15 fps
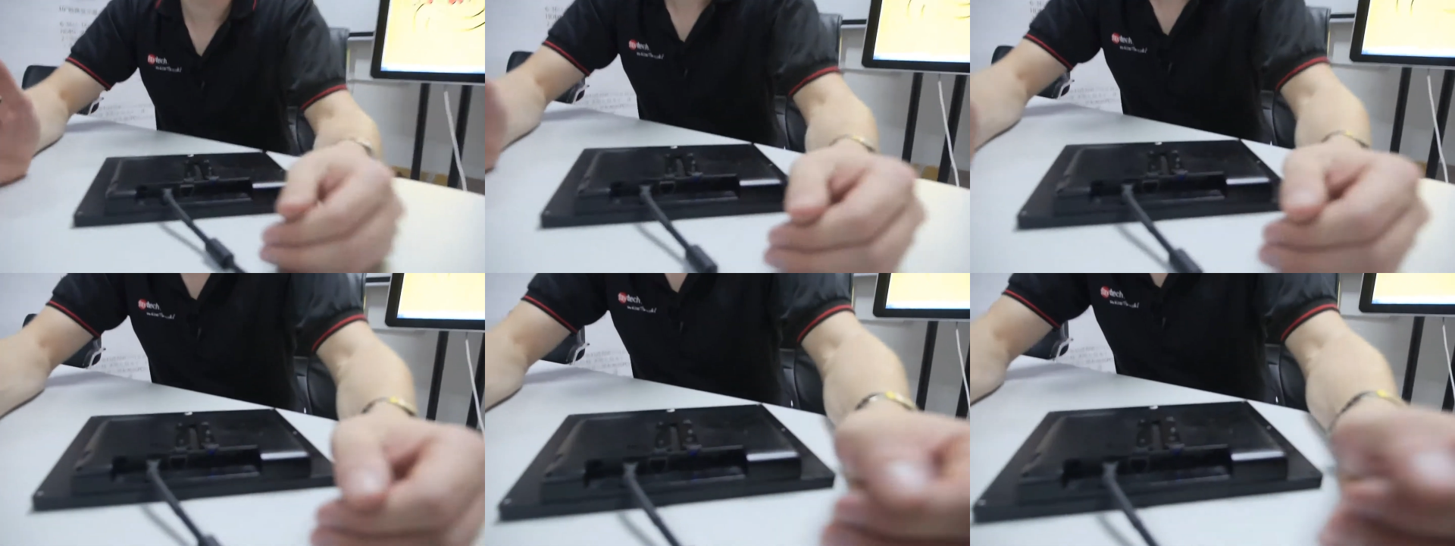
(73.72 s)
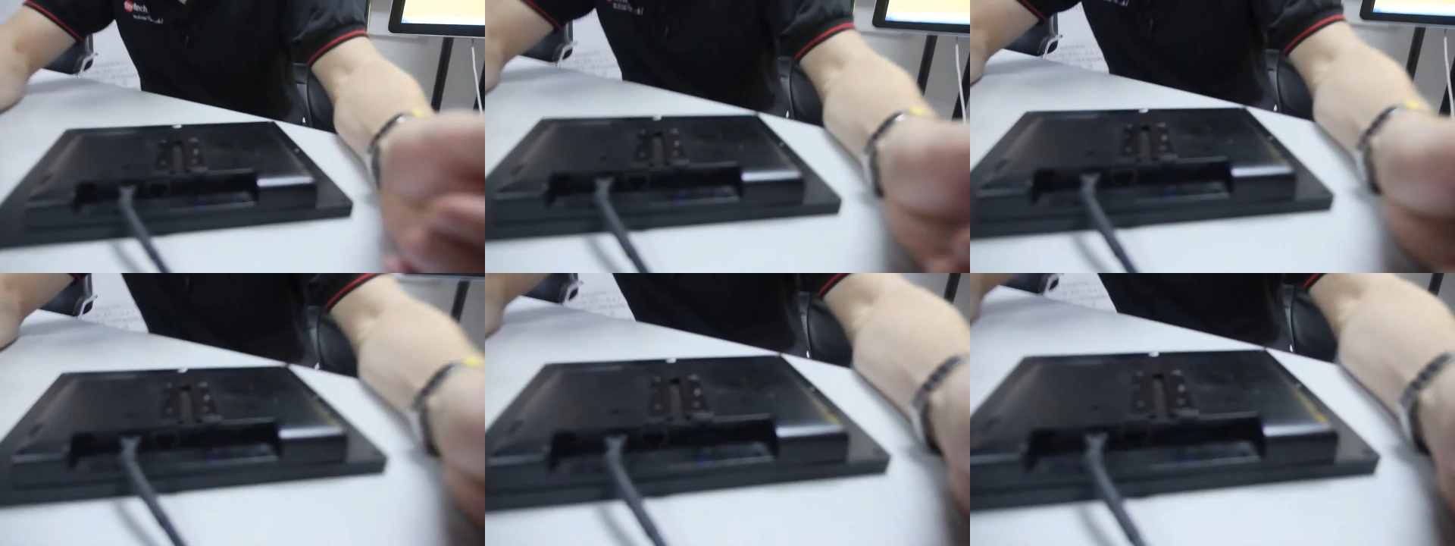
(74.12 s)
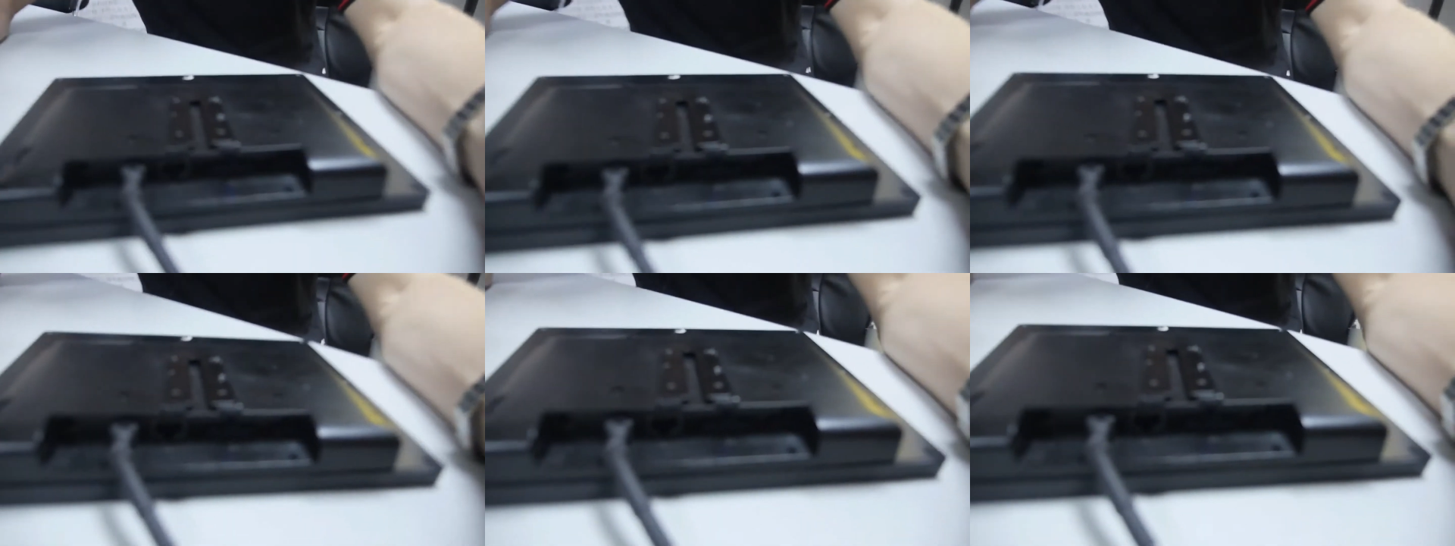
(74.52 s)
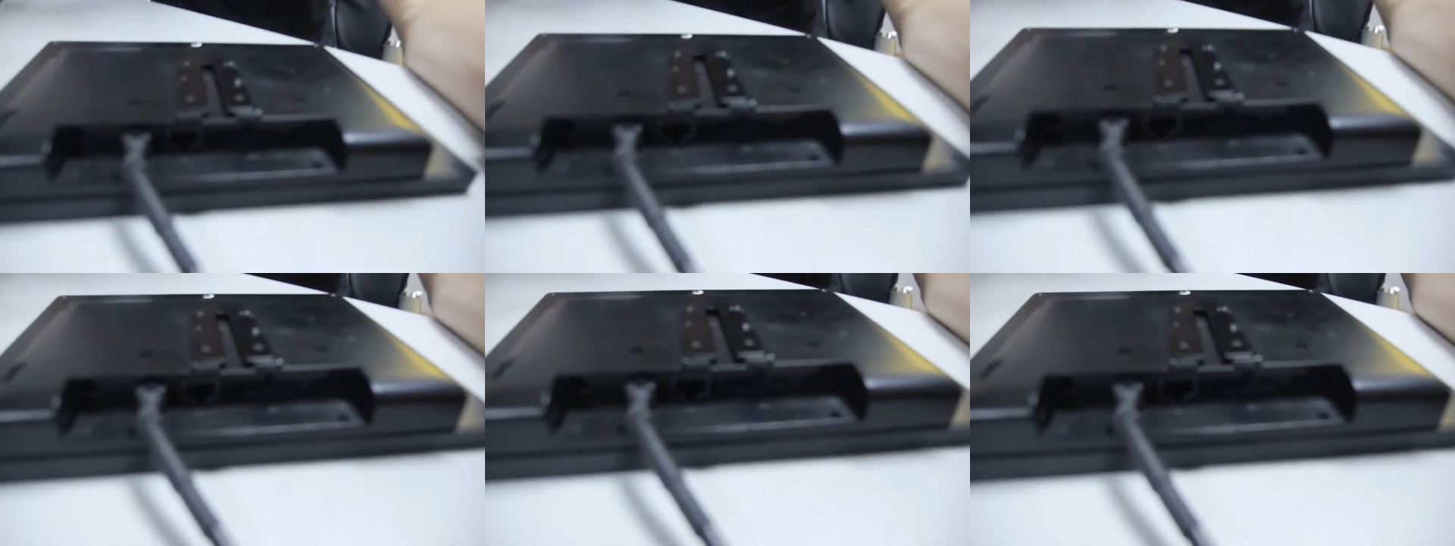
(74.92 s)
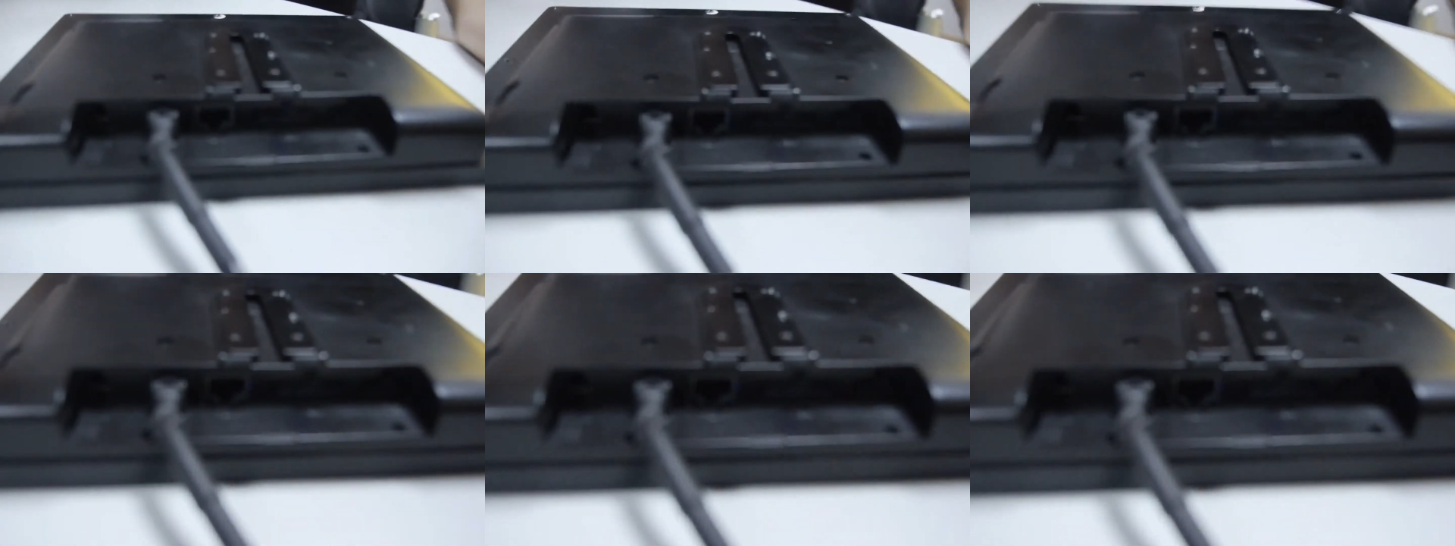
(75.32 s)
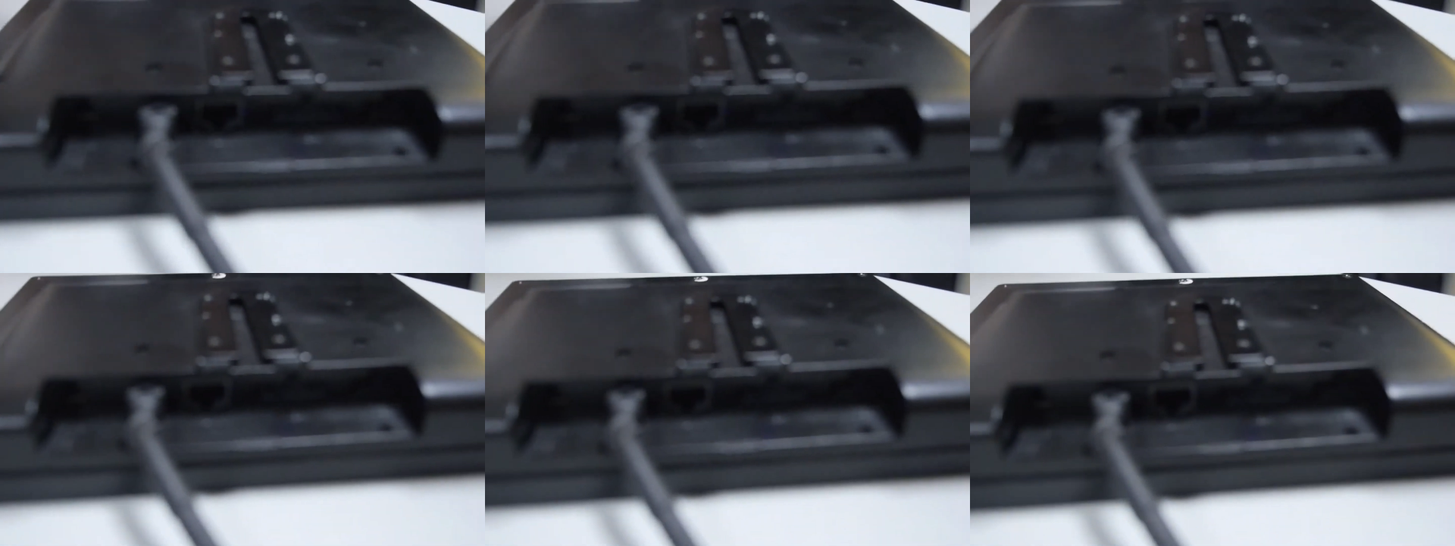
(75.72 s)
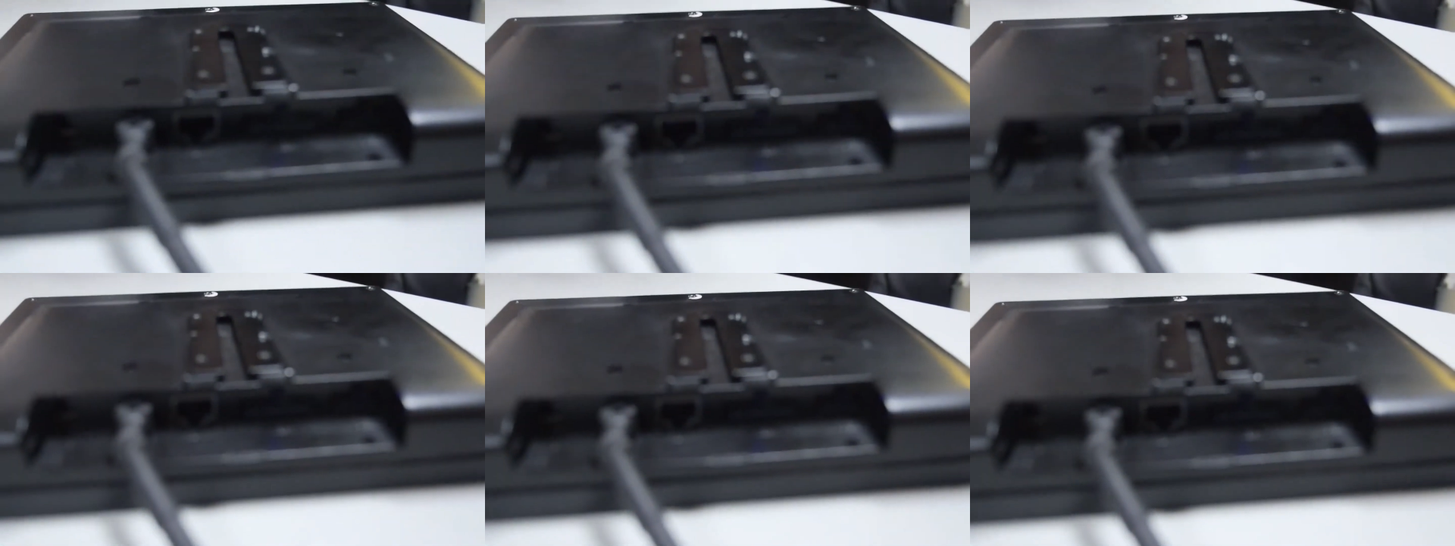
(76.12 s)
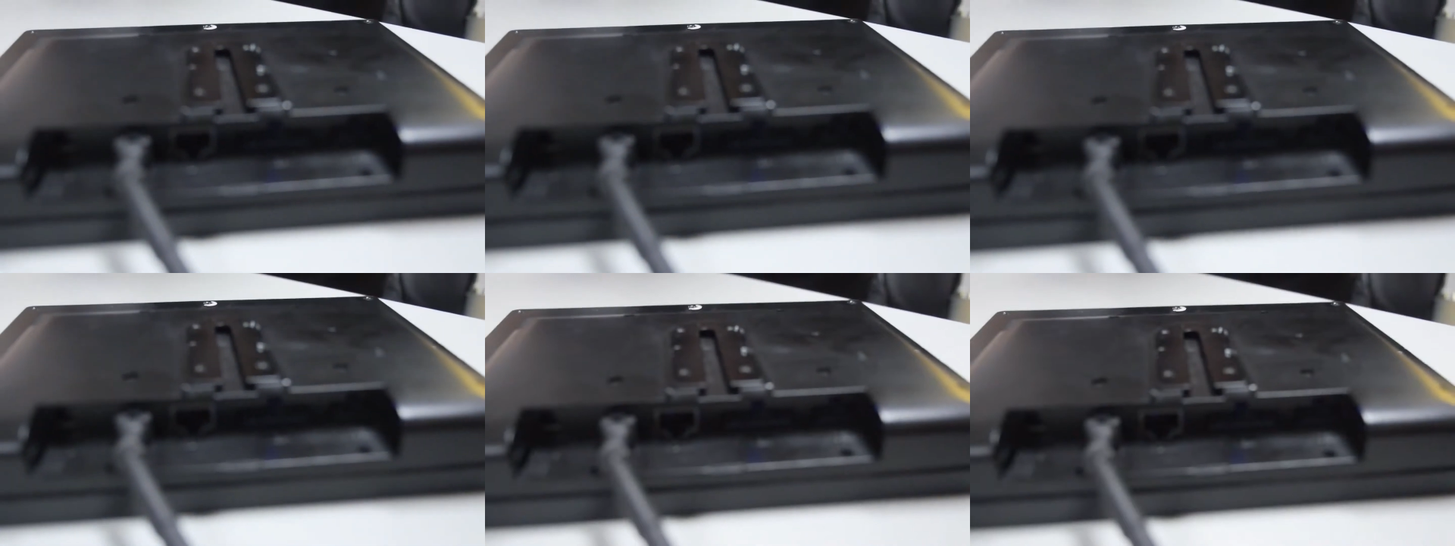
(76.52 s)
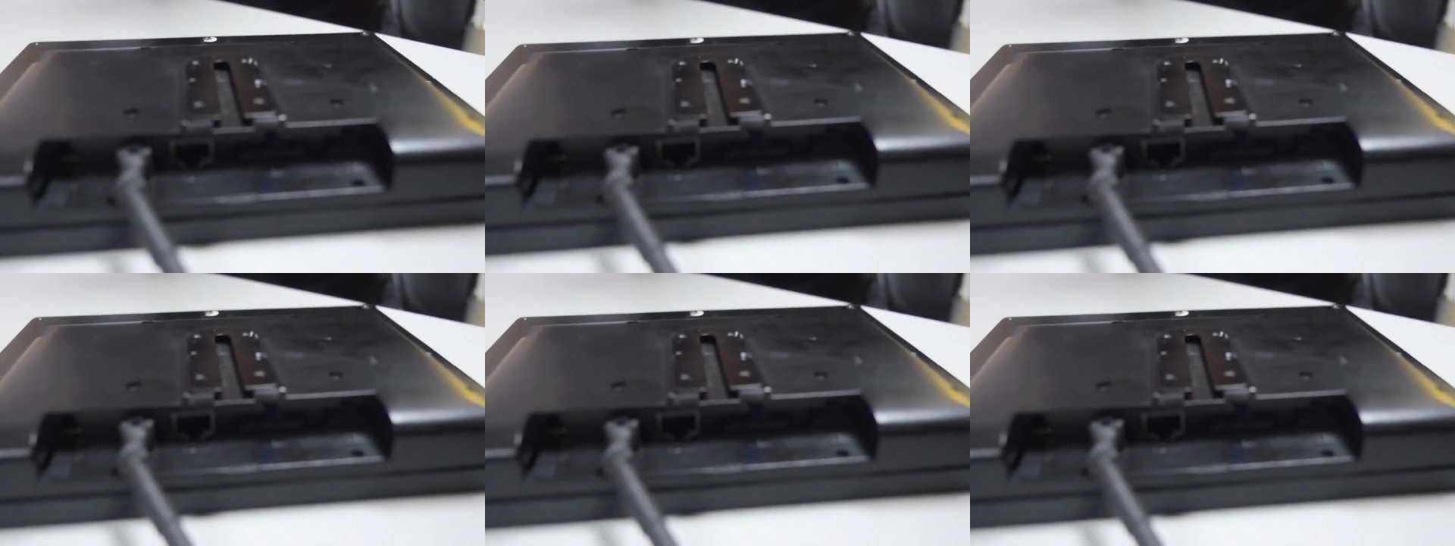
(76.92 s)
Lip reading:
Nobody's mouth can be seen.